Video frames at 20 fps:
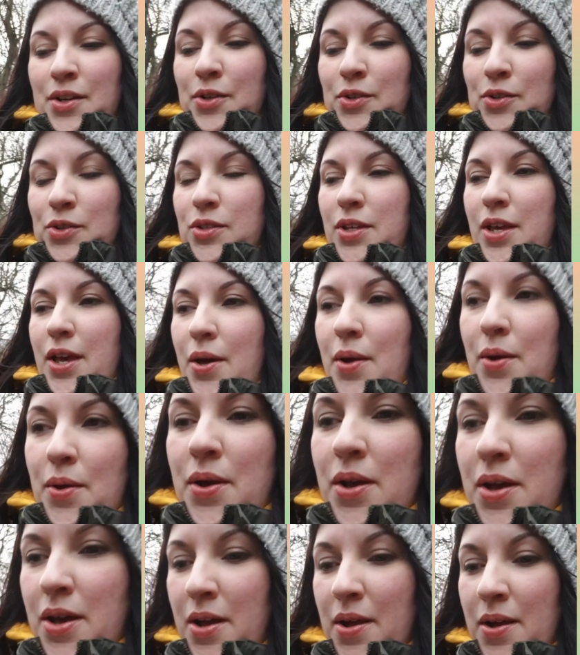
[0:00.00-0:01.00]
So,
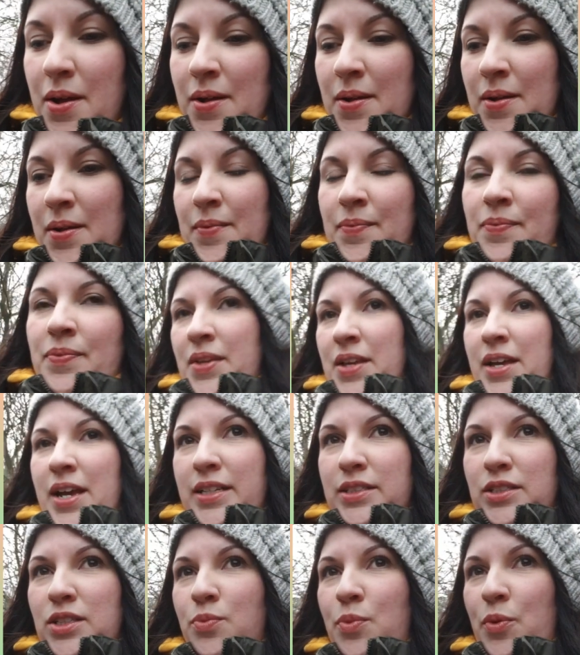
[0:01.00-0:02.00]

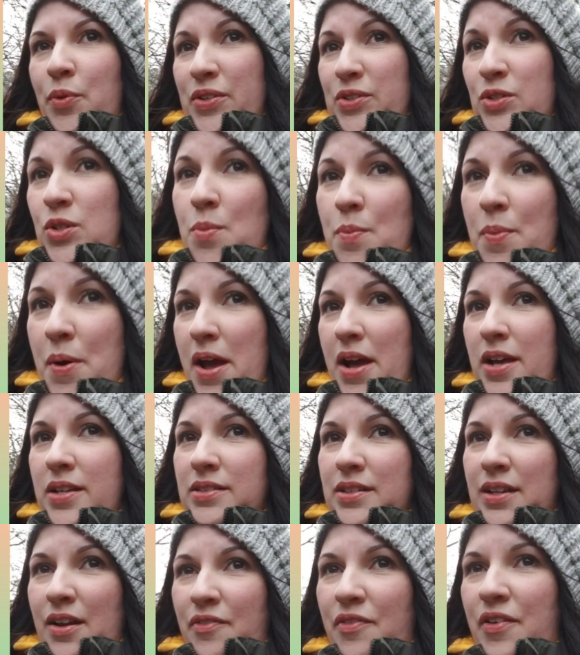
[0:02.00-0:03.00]
as a spiritual
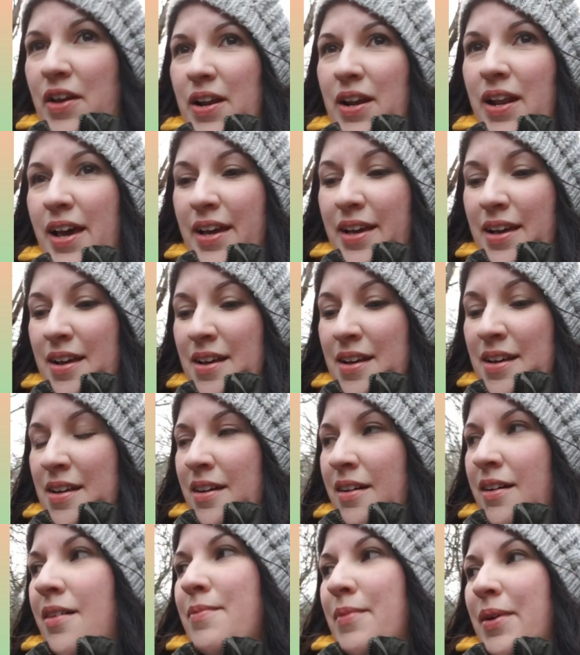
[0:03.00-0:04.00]
person, I feel like,
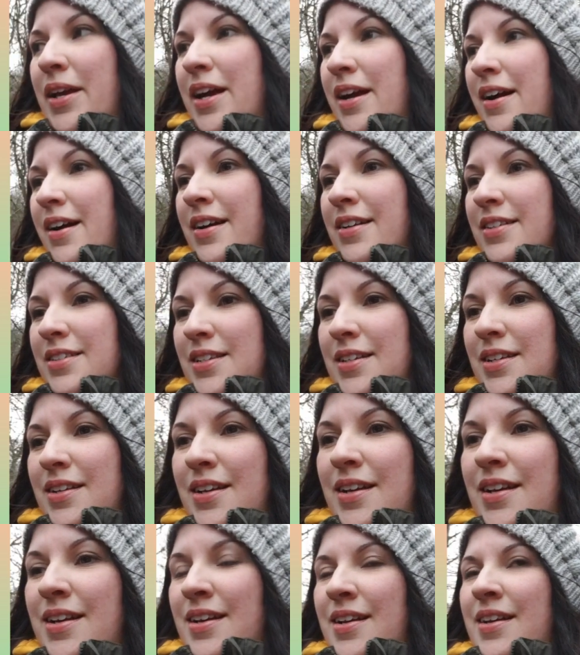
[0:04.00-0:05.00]
oh my gosh,
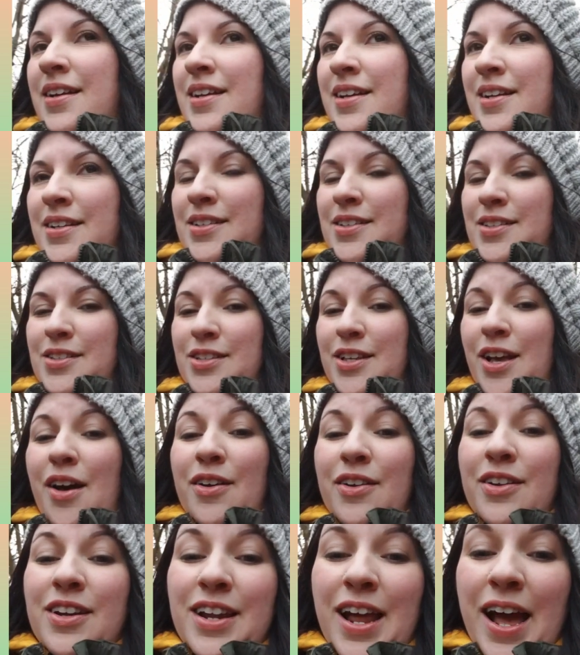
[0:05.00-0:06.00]

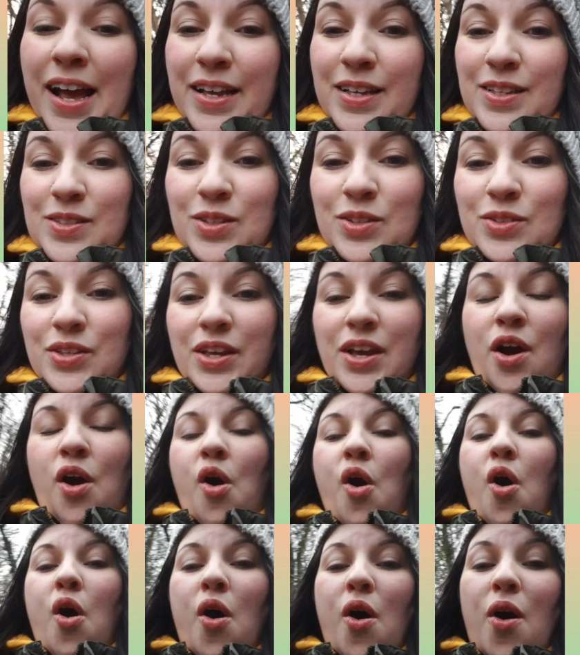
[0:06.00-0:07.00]
so nice to see
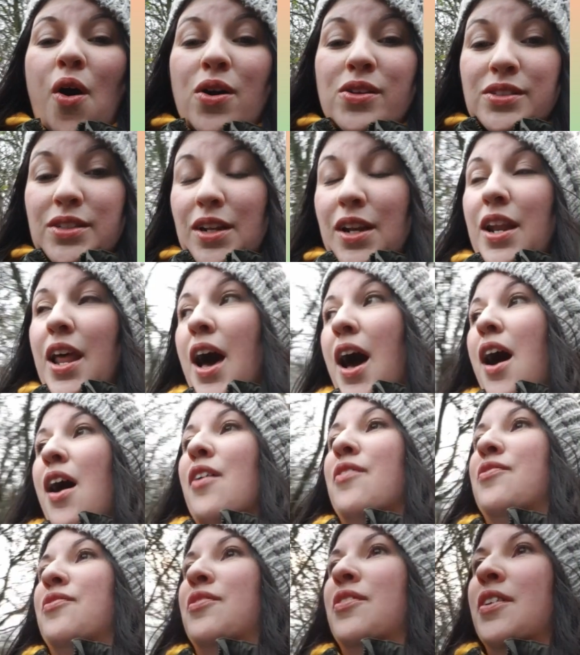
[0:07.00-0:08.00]
all the
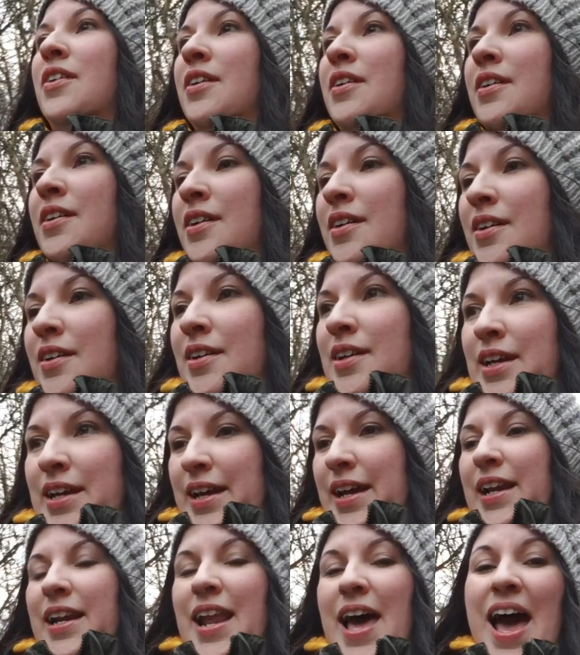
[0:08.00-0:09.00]
love
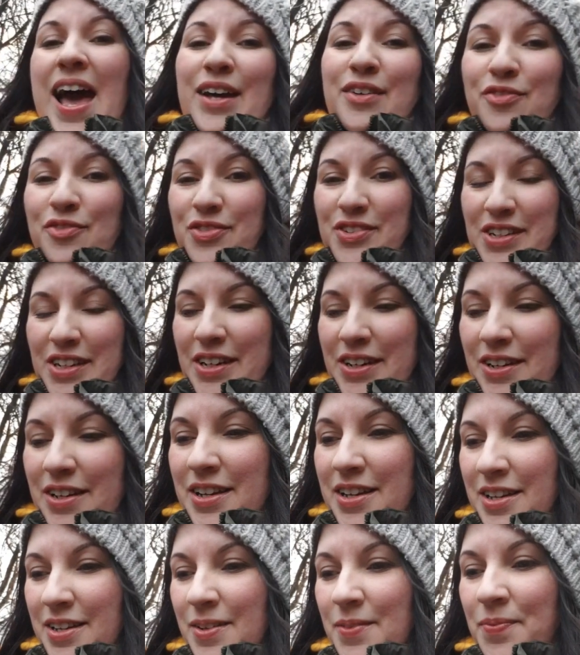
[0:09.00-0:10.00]
and laughter
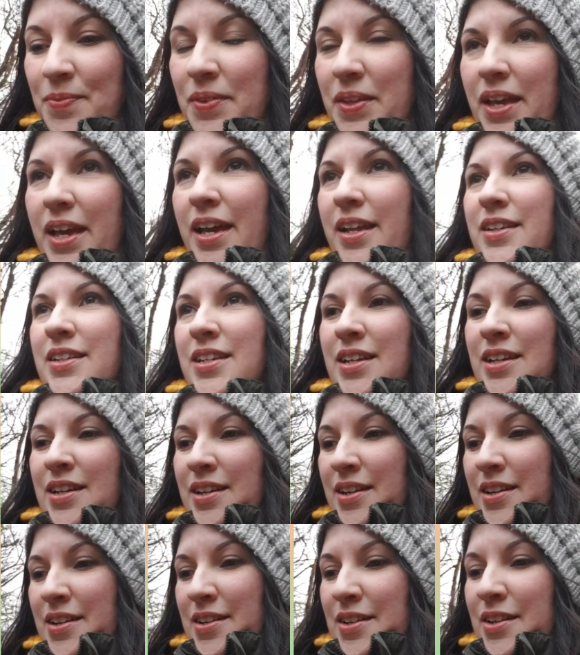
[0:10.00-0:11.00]
and
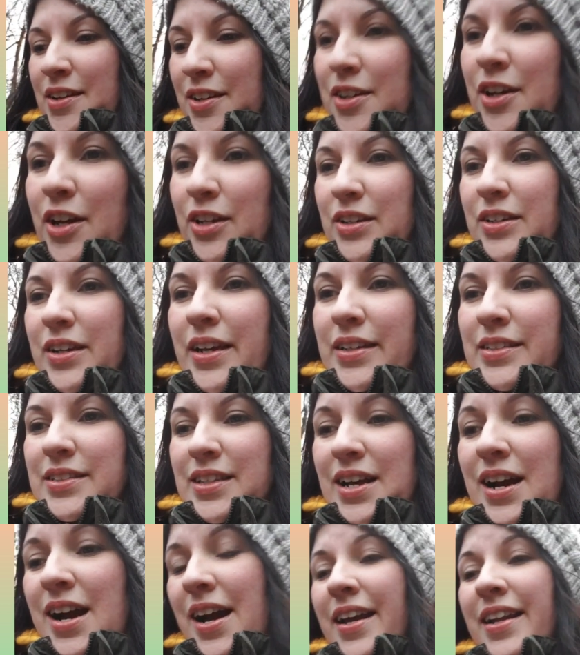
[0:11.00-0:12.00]
goodness,
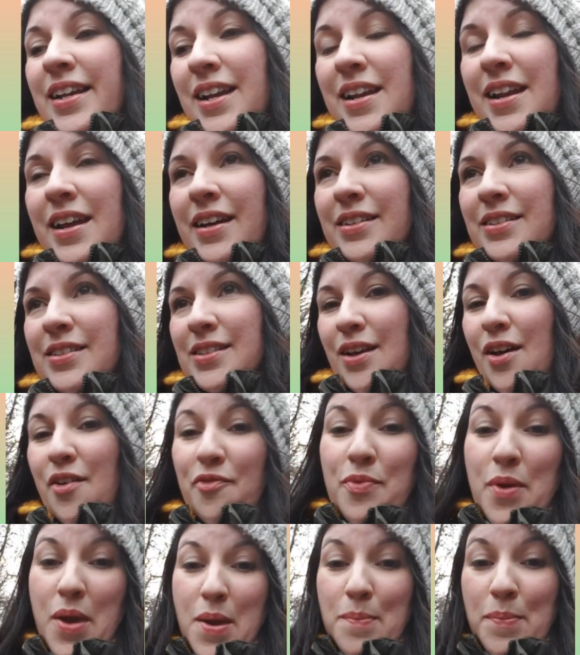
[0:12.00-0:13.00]
kindness
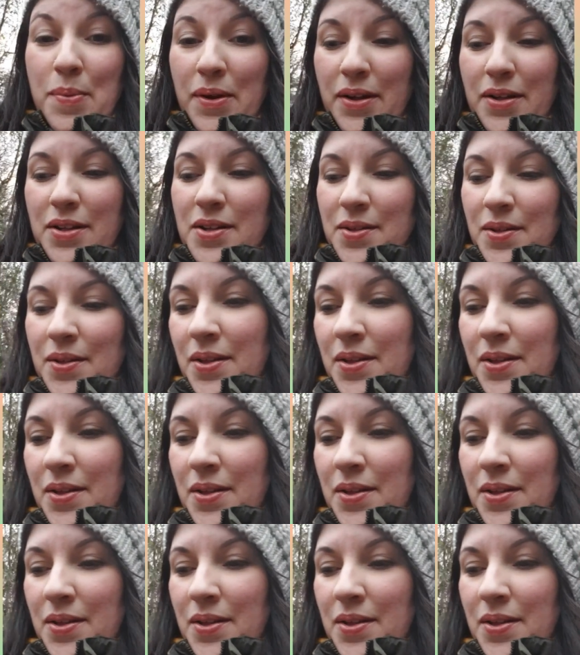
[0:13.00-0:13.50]
of people.